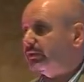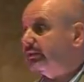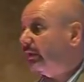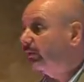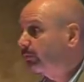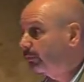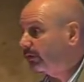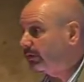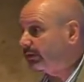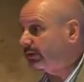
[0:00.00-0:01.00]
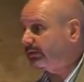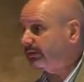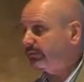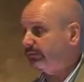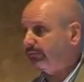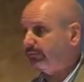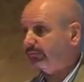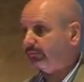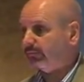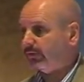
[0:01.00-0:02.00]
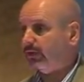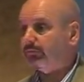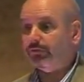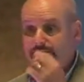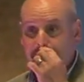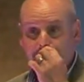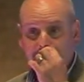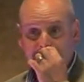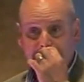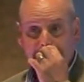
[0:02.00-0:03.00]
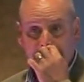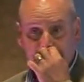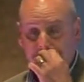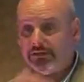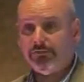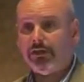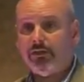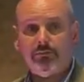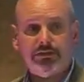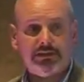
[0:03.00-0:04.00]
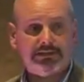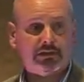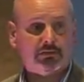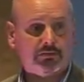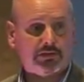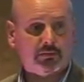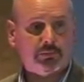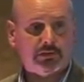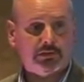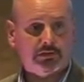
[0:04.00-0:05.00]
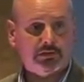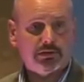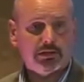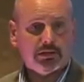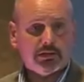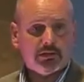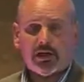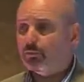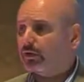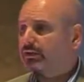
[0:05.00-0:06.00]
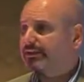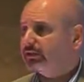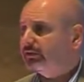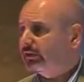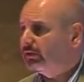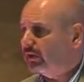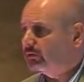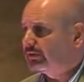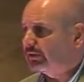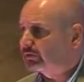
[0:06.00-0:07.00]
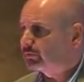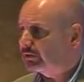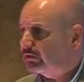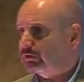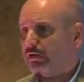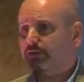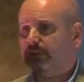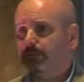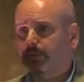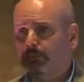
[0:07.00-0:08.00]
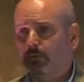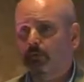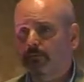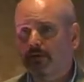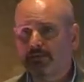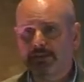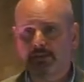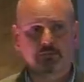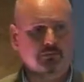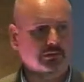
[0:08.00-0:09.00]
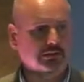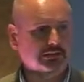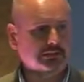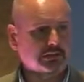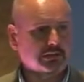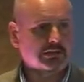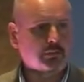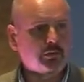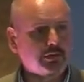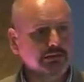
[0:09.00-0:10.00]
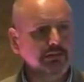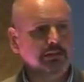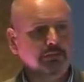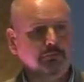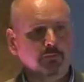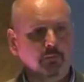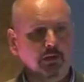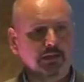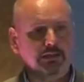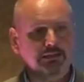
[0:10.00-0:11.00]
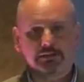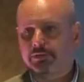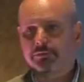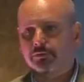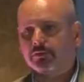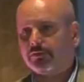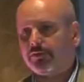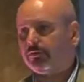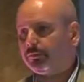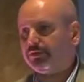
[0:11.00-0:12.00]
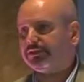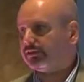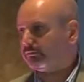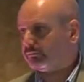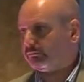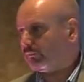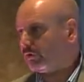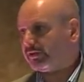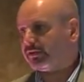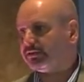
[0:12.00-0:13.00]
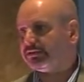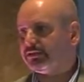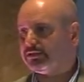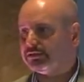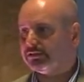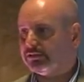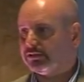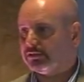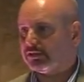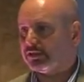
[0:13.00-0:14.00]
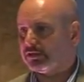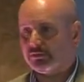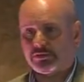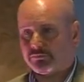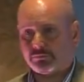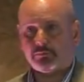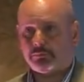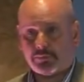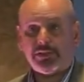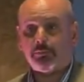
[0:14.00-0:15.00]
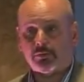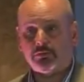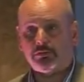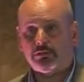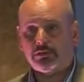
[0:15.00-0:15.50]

British anthropologist, and Fritz Perls, who developed Gestalt therapy. And what they suddenly noticed was that although these people were very different, they worked in different ways, in different therapeutic modalities, and they were different people,